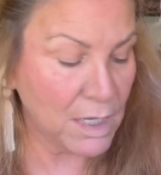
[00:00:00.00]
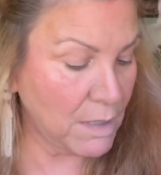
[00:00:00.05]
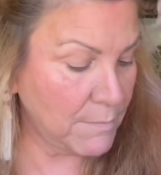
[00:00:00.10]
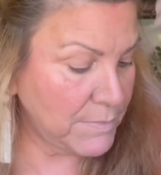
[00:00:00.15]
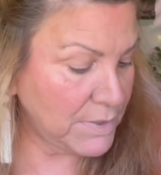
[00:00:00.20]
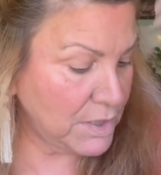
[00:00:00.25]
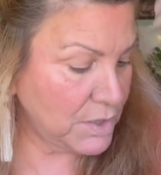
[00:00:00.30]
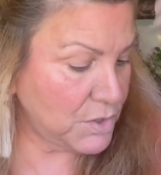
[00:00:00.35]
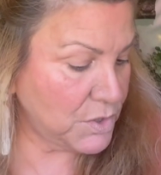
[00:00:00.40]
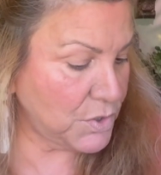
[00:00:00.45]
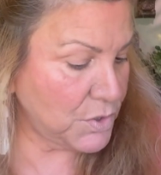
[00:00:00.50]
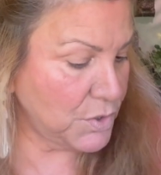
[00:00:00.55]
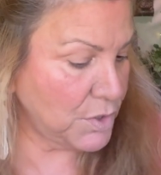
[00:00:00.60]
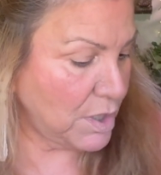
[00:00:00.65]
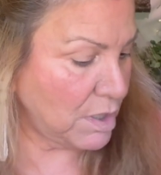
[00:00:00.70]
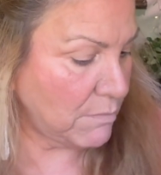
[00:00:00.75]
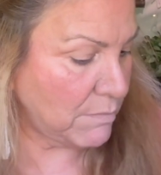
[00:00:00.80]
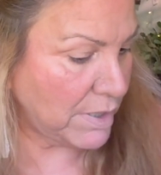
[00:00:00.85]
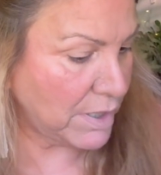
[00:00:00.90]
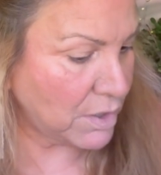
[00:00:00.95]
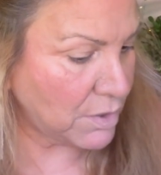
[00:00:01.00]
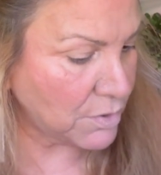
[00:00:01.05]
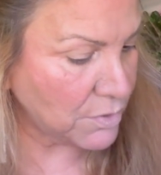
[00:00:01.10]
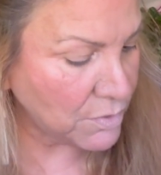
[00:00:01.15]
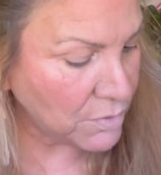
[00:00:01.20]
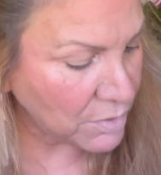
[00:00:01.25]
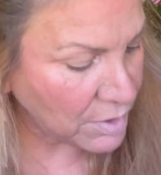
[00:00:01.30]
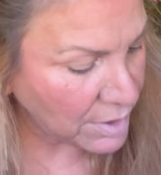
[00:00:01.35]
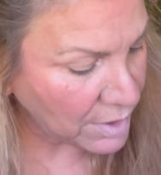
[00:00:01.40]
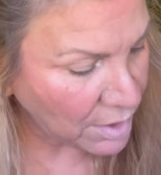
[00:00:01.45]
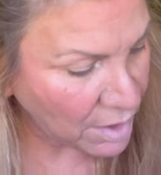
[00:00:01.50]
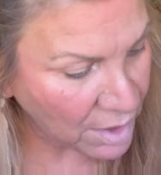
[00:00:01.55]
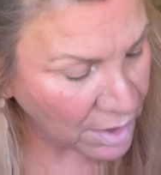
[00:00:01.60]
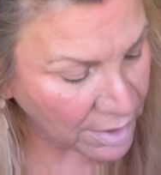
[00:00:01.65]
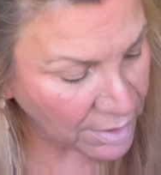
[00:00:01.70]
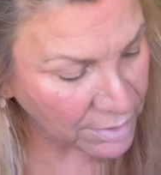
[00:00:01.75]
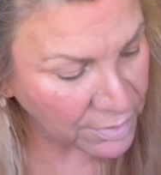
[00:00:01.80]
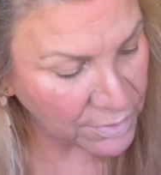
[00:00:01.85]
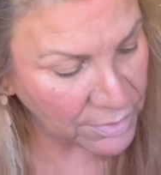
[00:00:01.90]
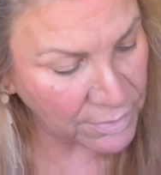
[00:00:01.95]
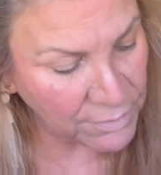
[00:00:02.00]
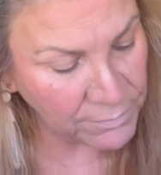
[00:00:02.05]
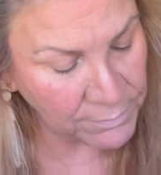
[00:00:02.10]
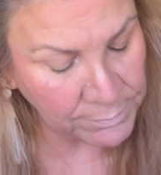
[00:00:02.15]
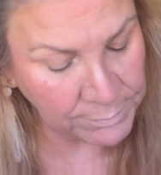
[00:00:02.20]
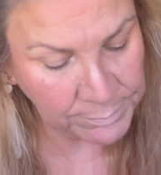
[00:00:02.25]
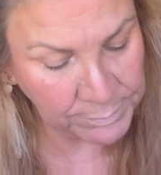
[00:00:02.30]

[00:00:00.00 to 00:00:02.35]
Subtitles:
I'm gonna turn on my curling iron.